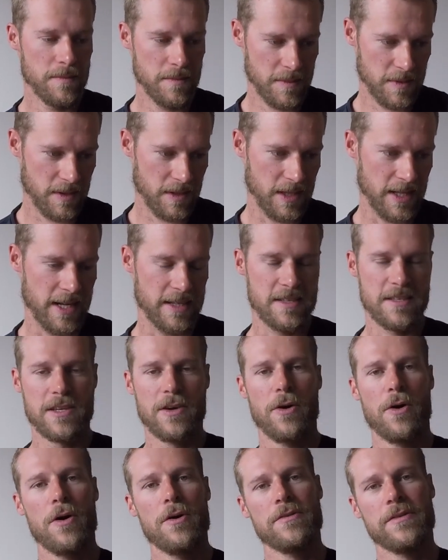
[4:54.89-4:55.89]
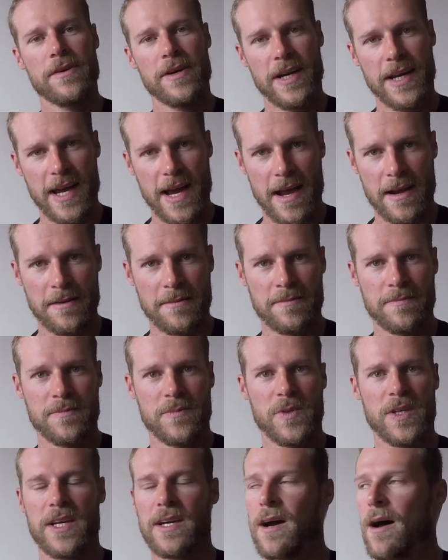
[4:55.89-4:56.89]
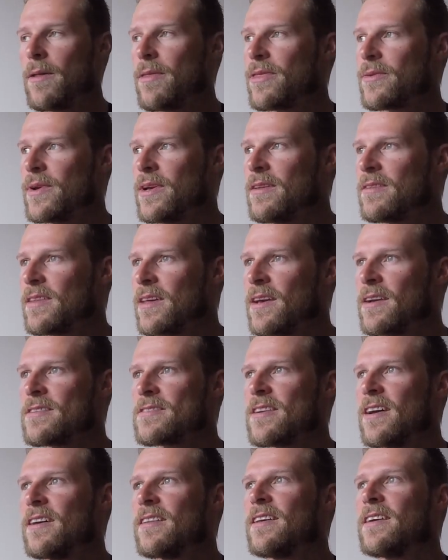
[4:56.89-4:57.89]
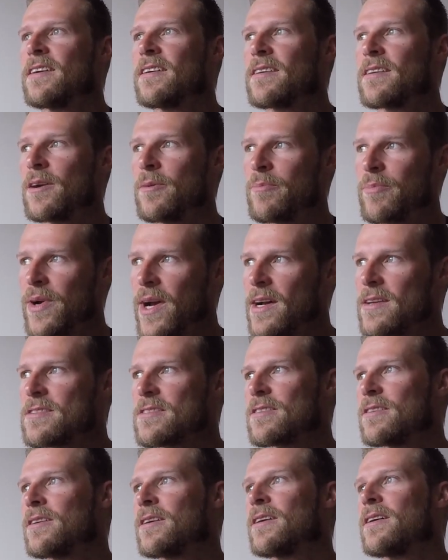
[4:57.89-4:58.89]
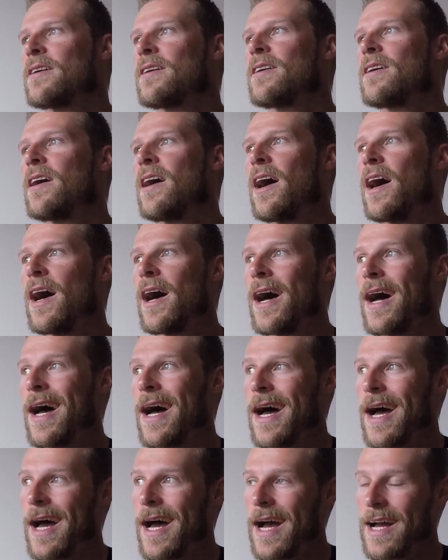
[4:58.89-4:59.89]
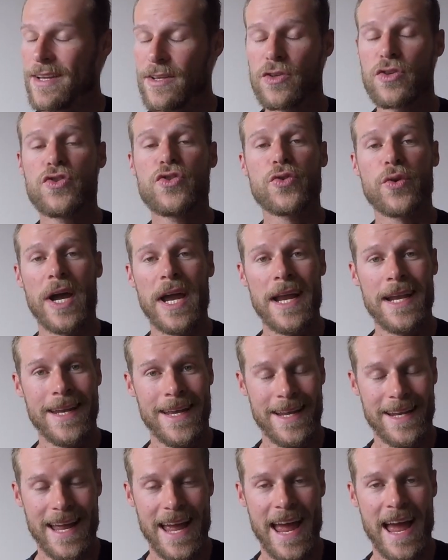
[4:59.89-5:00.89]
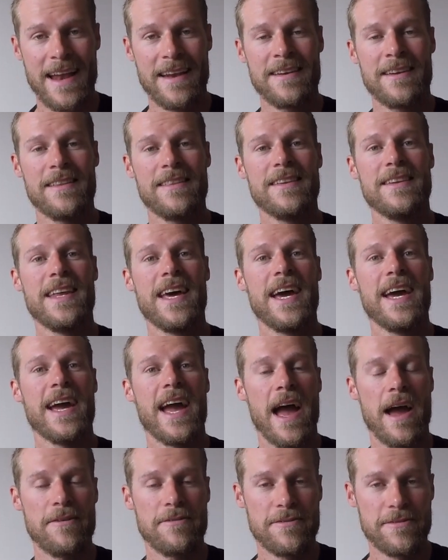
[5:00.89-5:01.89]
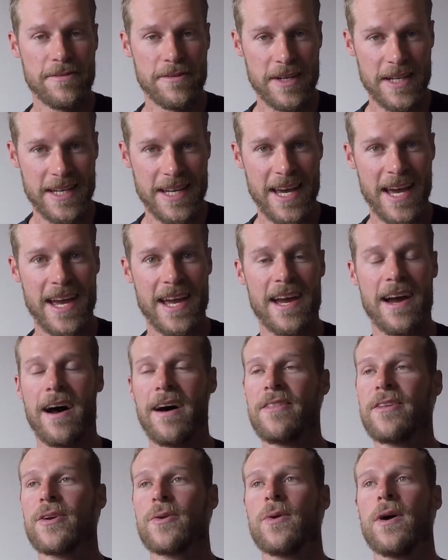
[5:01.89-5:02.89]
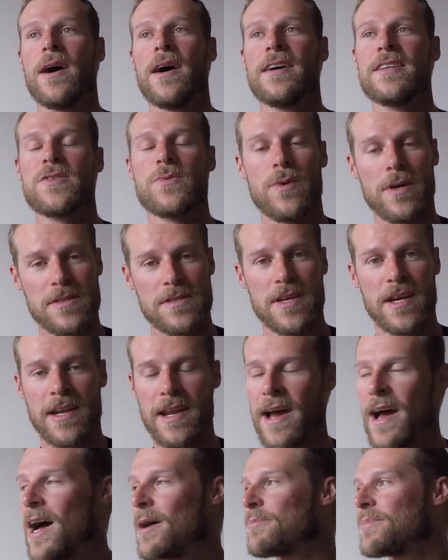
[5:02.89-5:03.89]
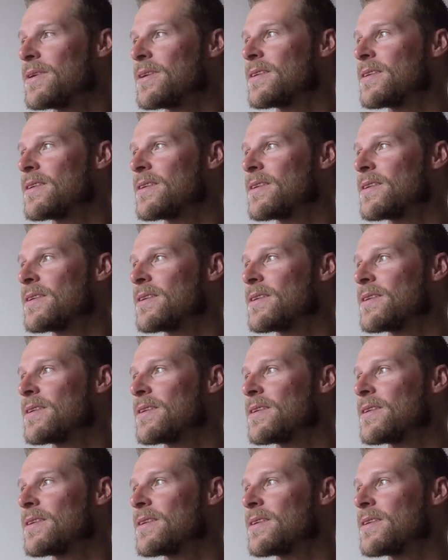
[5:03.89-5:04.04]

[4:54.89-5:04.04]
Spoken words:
let's go over again. We got 3 things, I think. Compressor, Drain it end of the day, every day. Otherwise, what's gonna happen?